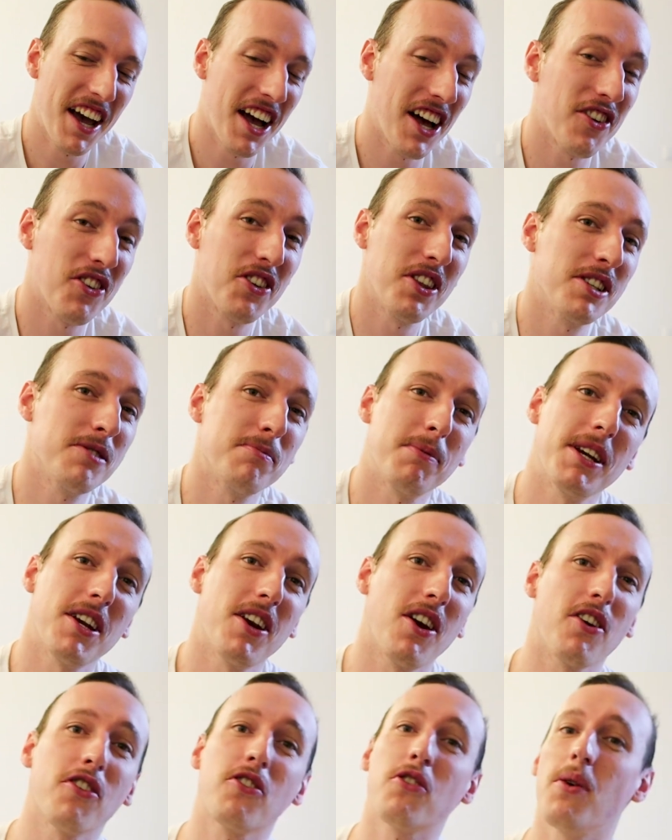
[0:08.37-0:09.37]
I know there's been a
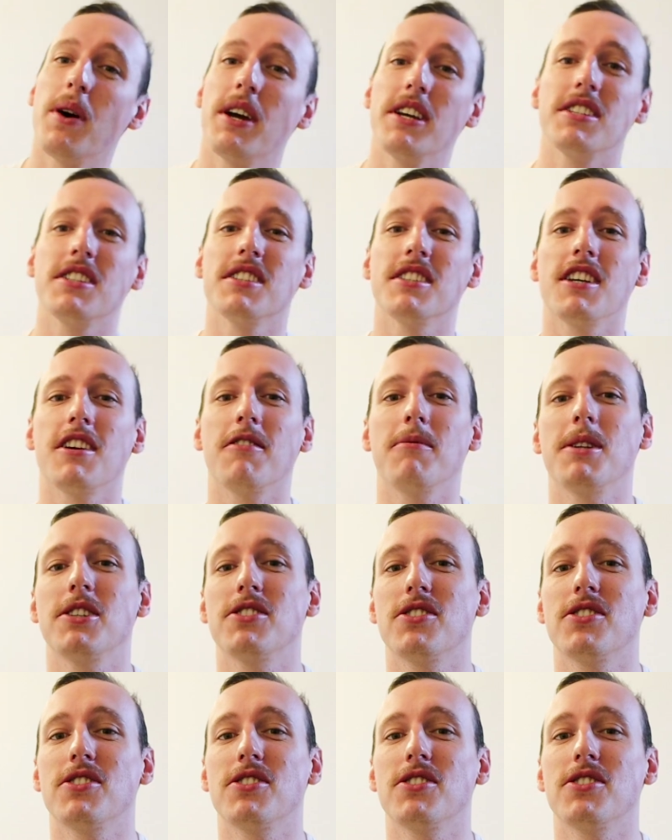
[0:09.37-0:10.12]
lot of questions that have been